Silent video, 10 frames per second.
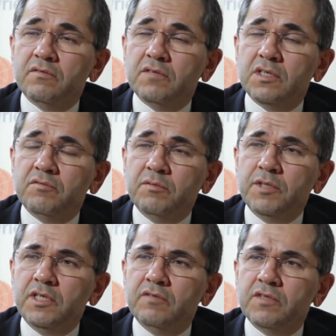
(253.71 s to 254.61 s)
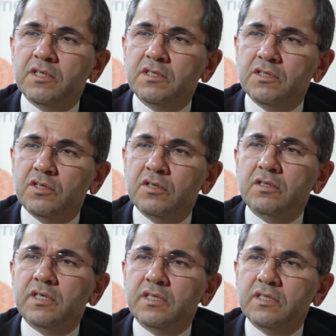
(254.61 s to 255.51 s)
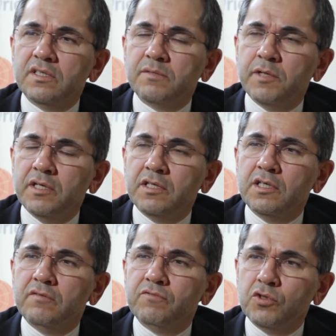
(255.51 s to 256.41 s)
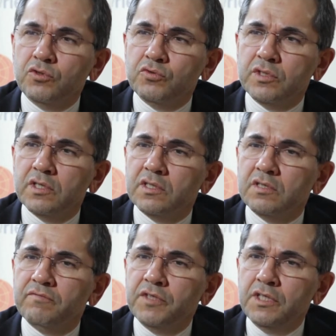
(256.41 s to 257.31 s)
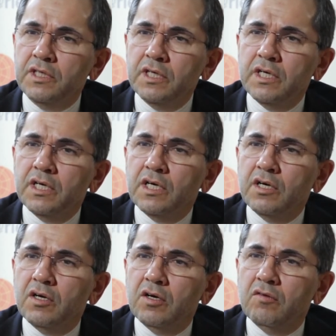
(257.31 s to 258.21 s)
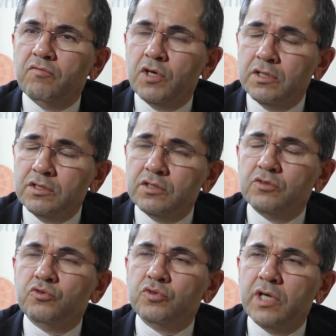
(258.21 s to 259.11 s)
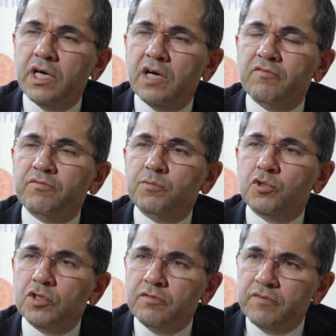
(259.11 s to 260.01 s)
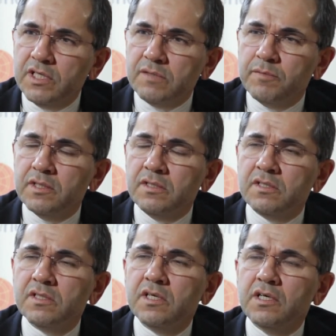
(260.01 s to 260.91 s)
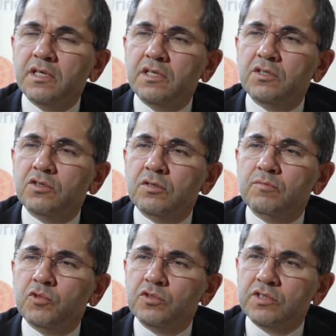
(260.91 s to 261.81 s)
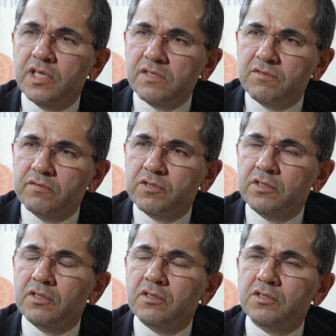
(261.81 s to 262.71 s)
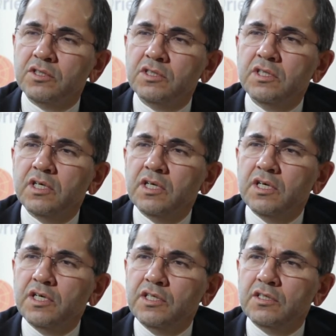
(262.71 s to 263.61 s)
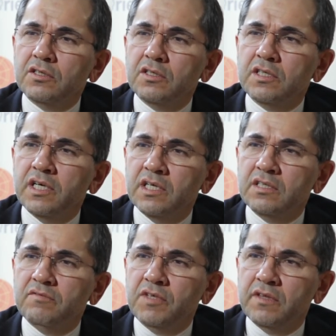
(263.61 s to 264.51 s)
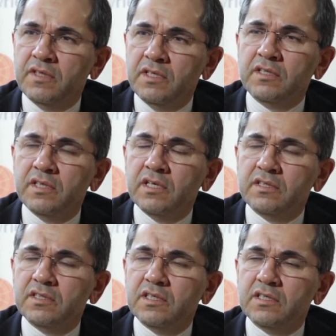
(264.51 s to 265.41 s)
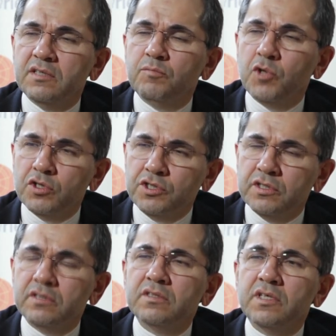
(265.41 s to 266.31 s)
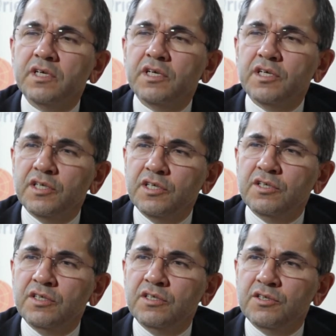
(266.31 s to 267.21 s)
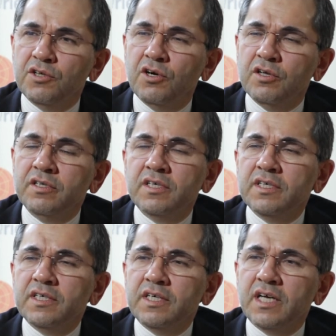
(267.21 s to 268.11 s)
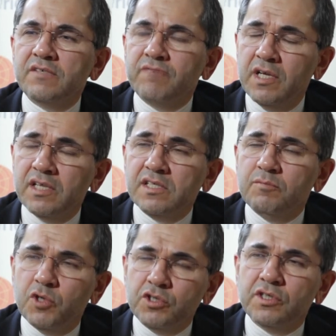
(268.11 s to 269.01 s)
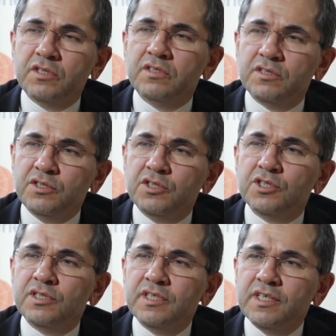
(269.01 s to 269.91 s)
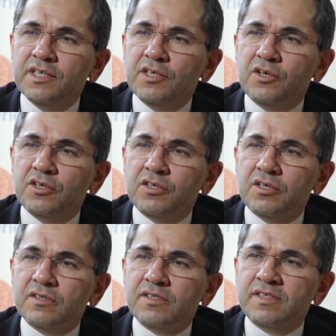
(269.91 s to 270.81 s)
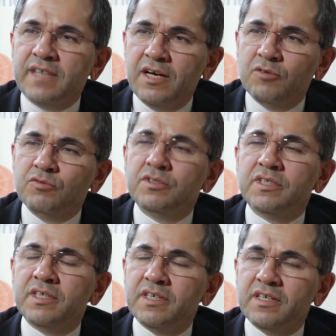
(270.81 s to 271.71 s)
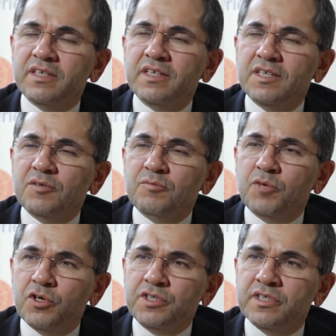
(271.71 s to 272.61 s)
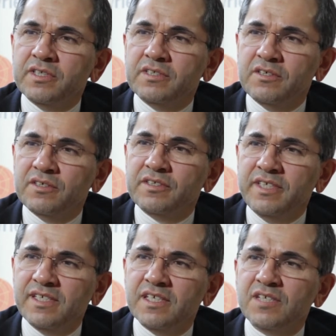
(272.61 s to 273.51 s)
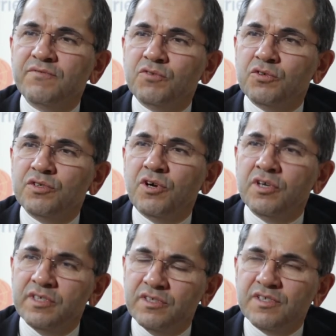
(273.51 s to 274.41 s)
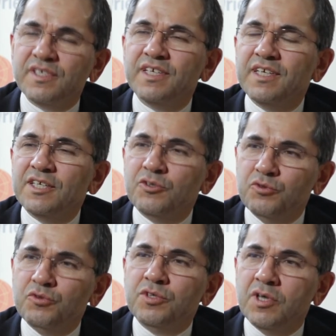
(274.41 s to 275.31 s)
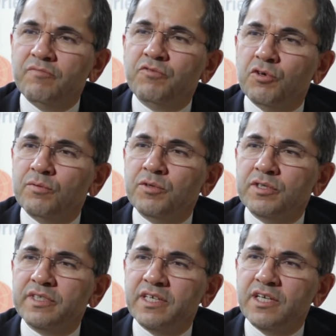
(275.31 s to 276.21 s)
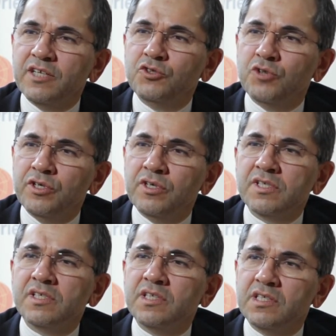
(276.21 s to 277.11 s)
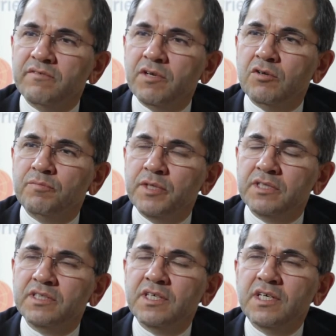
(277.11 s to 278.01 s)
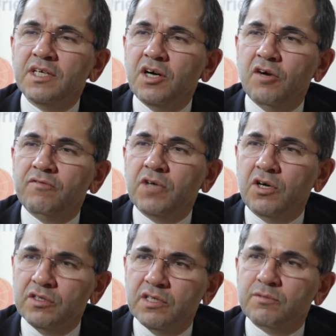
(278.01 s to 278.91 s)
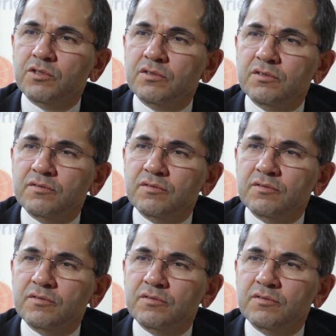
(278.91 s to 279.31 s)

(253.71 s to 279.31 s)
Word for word: Uh, we believe that Iran and Spain can work together. We uh, want to have more investments in Iran, more transfer of technology in Iran, and we think that uh, the market in, in, Iran, as well as the market in the region, are, are sound uh, market or reasons for others to come forward and, and join us in the development of our neighborhood.